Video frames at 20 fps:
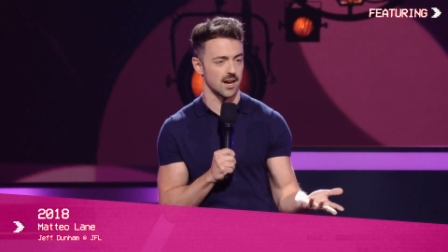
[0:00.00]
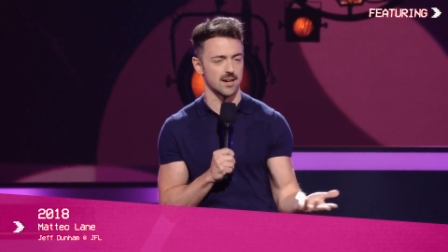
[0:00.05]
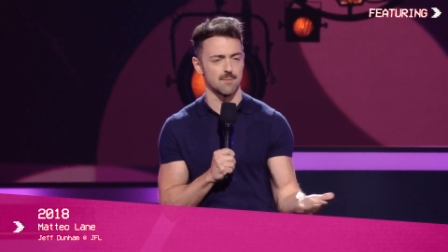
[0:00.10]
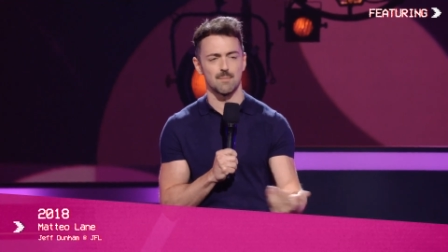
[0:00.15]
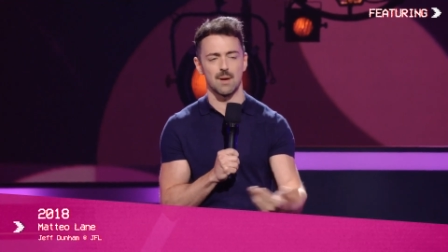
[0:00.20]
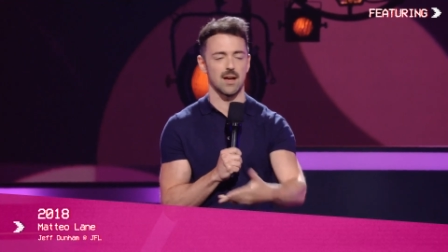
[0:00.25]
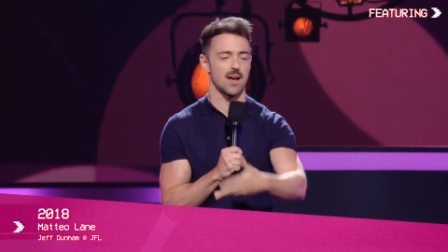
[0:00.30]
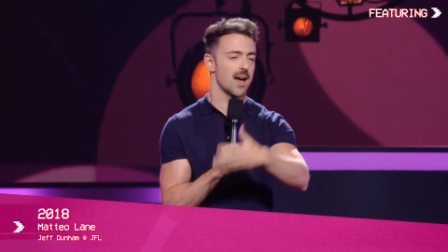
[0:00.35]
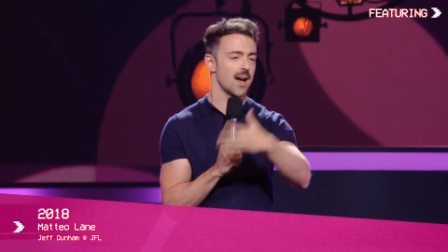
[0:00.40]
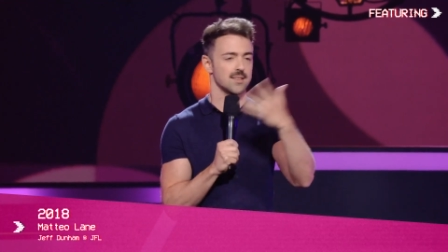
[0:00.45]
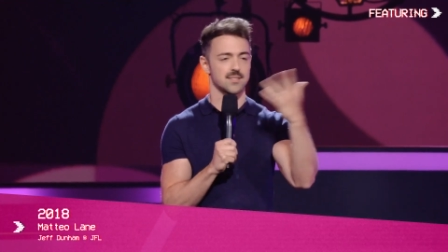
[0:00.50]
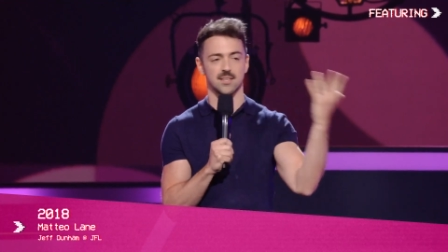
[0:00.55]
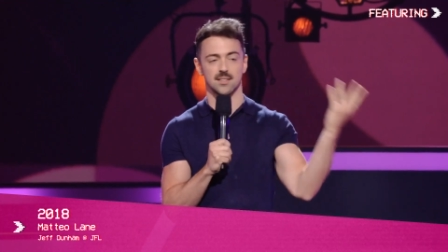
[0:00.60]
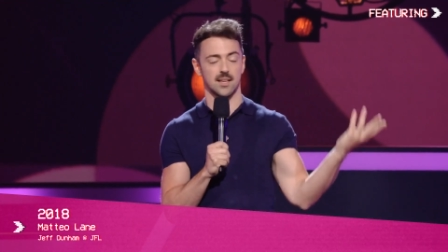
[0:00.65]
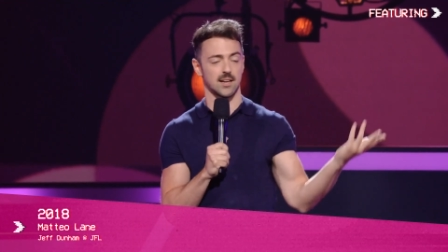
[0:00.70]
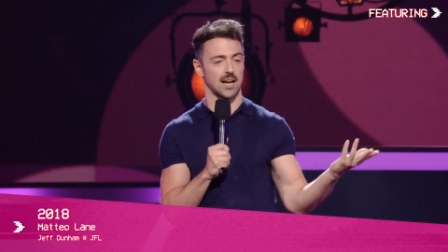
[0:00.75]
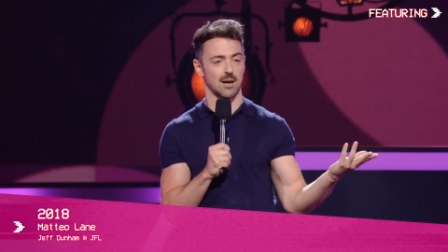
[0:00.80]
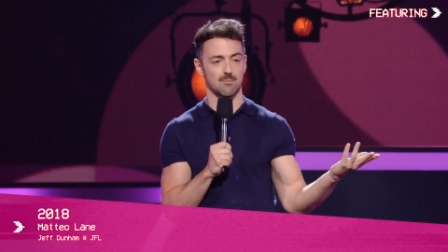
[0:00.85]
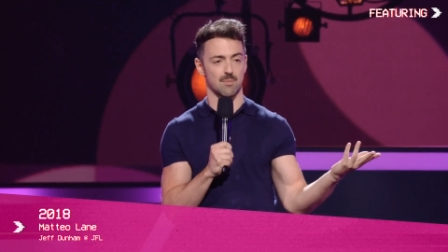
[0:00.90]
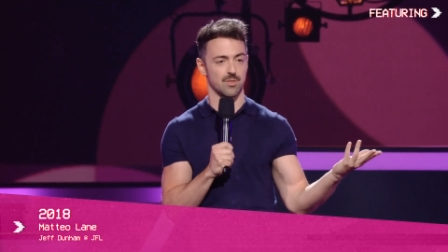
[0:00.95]
I'm acting
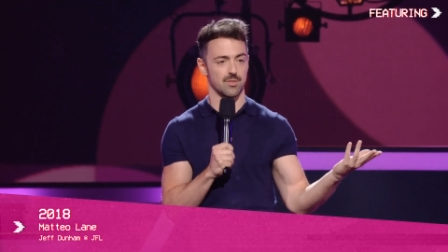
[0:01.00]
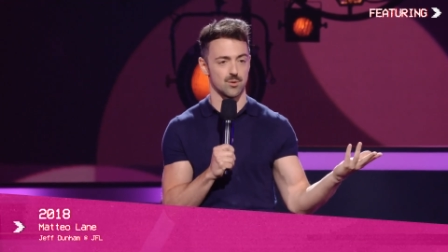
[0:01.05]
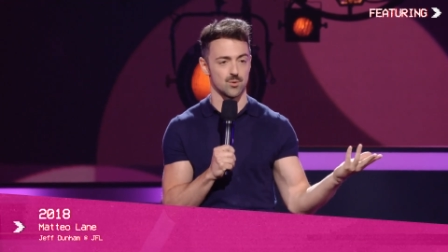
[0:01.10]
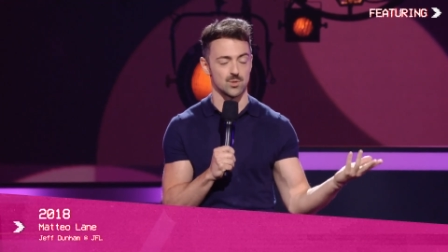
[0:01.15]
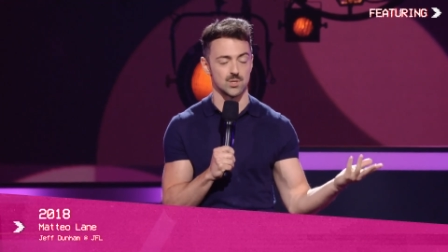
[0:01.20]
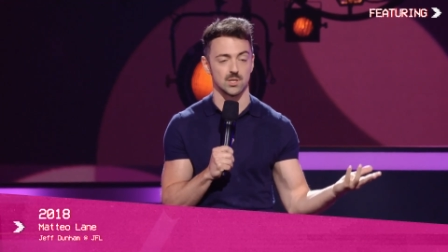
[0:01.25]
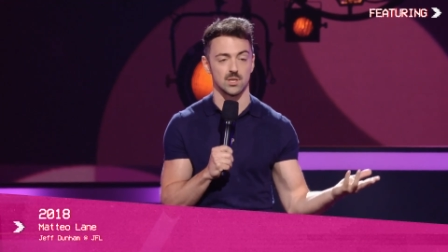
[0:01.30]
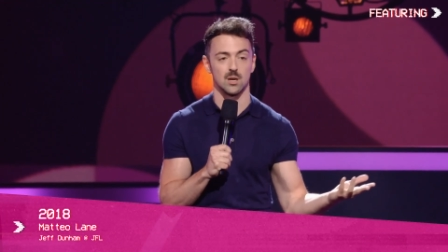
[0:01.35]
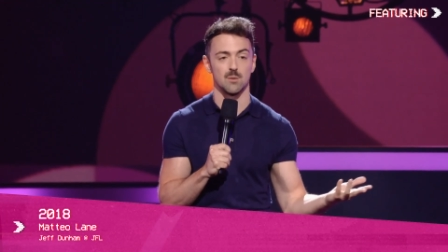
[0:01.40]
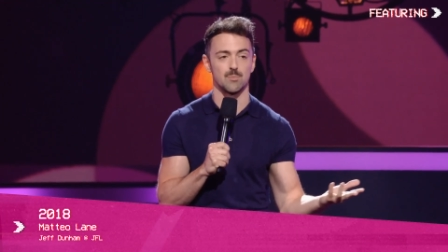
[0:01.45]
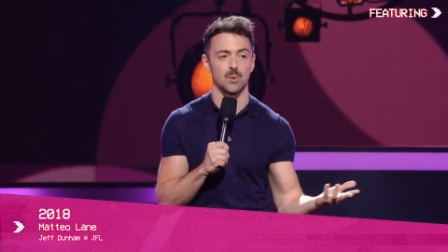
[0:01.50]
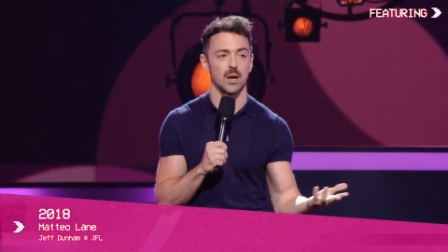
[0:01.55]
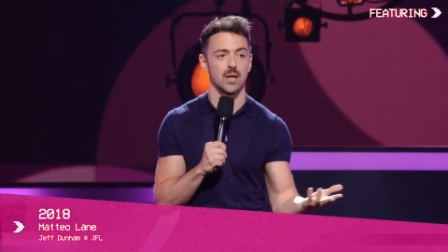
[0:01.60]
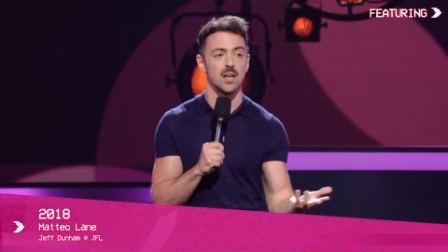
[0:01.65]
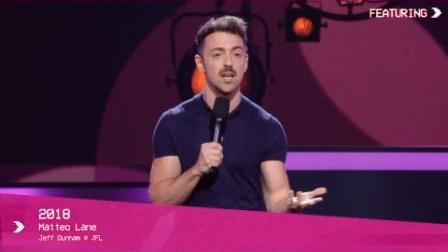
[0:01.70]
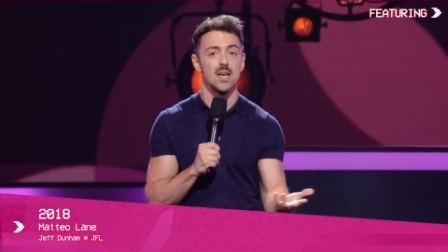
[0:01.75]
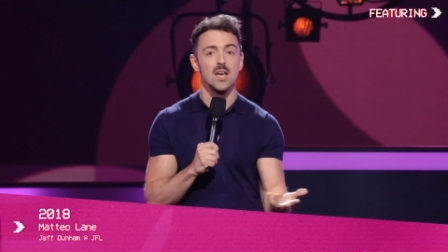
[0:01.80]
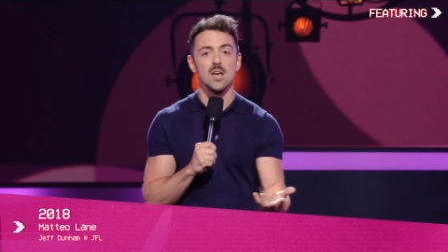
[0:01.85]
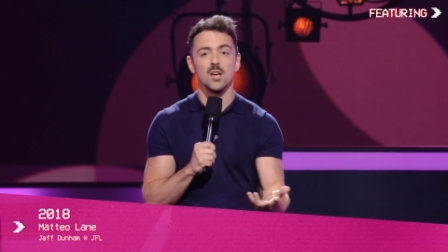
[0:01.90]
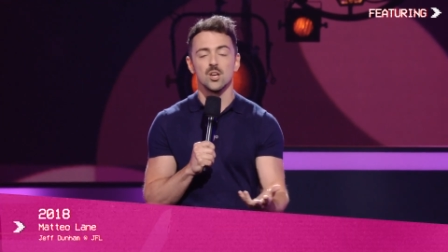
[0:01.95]
like I'm Methuselah,
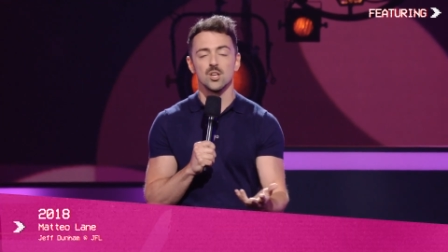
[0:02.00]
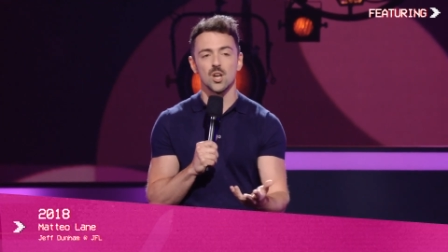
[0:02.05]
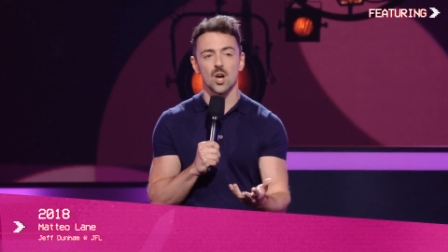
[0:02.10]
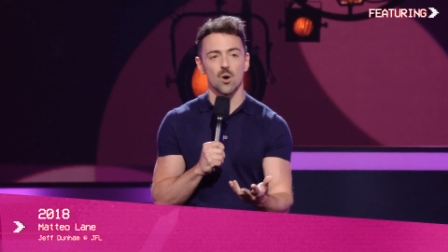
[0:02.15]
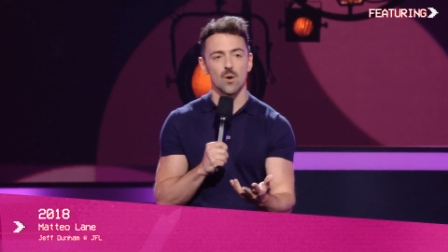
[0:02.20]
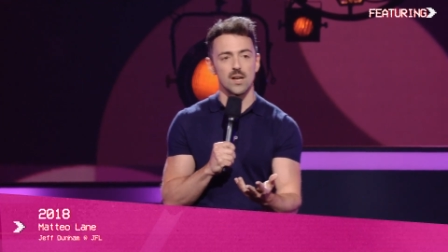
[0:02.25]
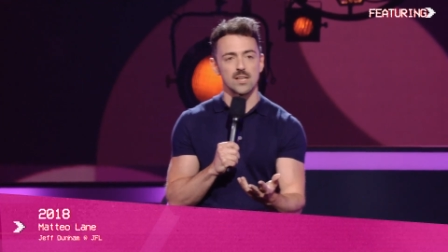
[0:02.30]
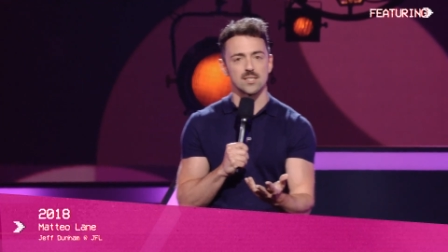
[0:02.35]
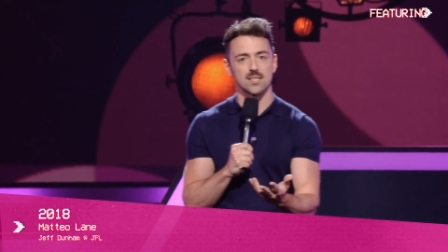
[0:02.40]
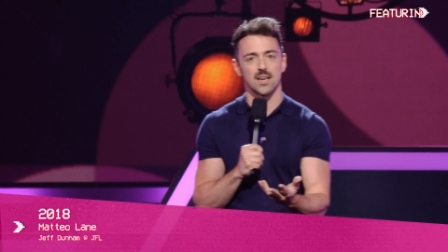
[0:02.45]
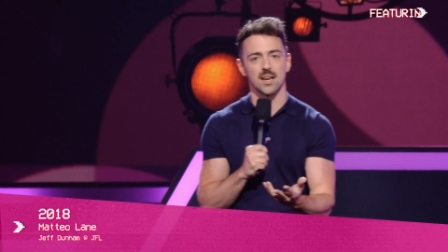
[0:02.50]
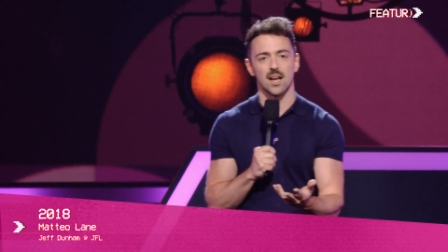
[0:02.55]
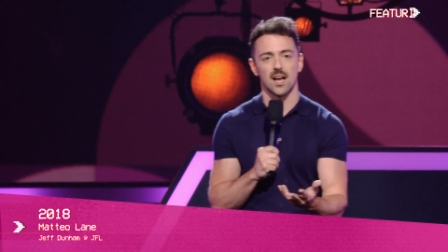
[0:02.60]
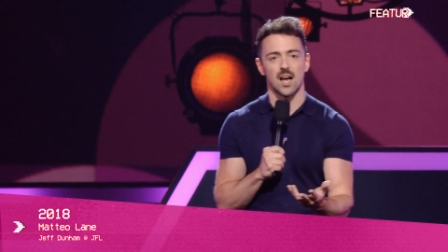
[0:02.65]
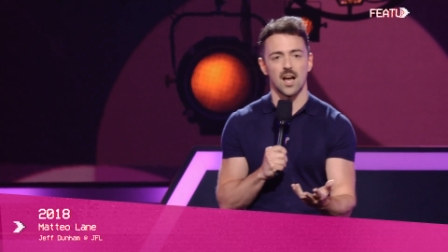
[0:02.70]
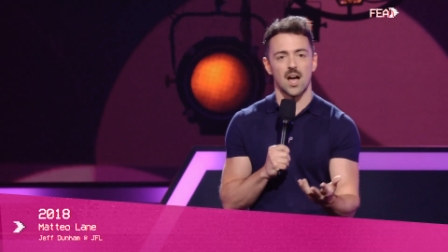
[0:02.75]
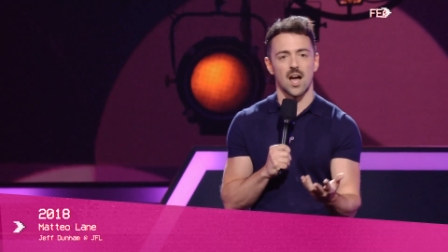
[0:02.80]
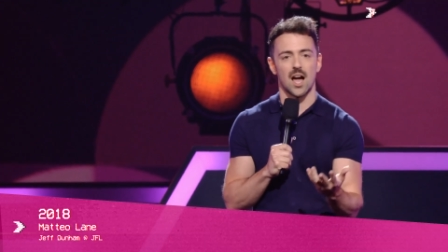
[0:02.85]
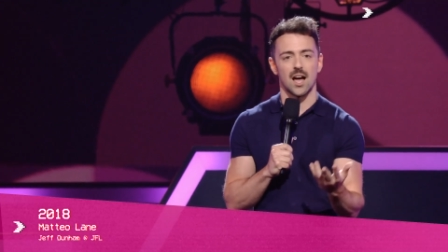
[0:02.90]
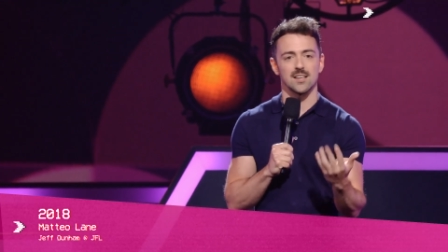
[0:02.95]
but you know, it's like,
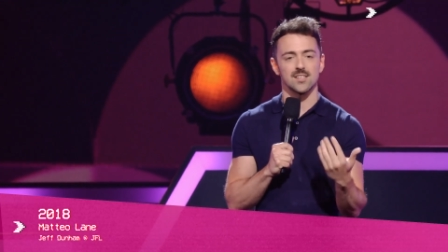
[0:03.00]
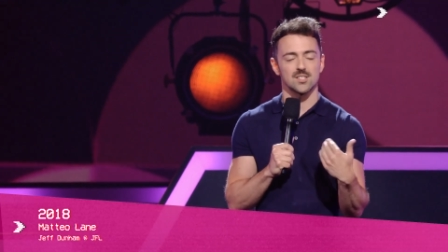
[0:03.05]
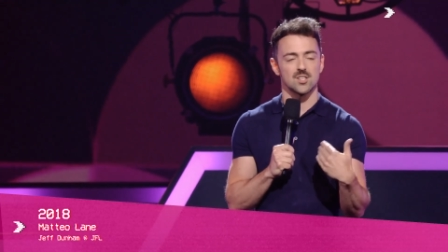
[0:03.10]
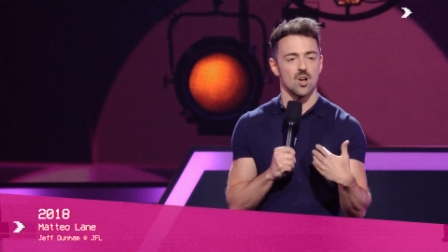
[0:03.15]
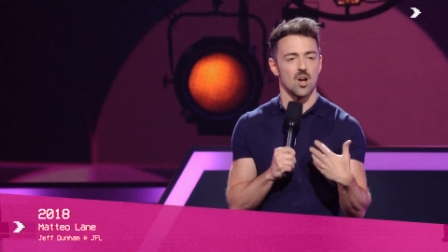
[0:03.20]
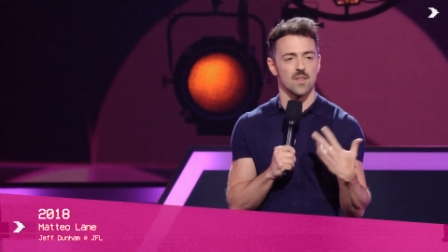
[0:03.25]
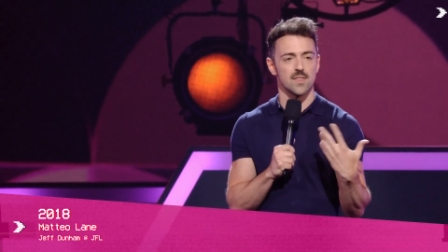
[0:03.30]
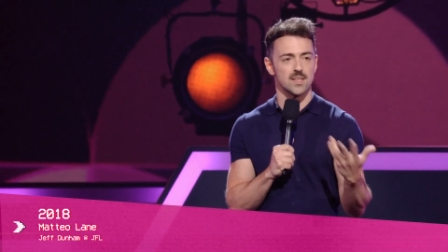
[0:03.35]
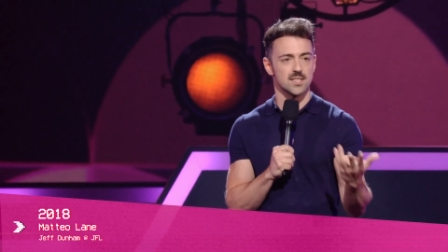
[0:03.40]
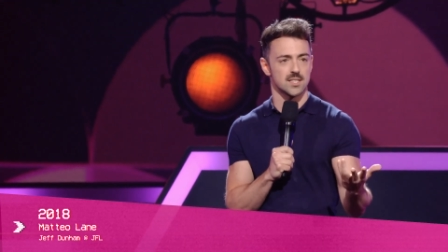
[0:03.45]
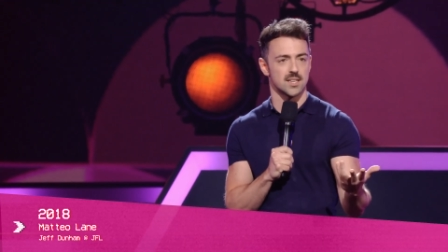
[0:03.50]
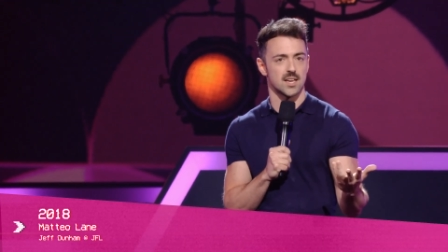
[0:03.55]
I saw this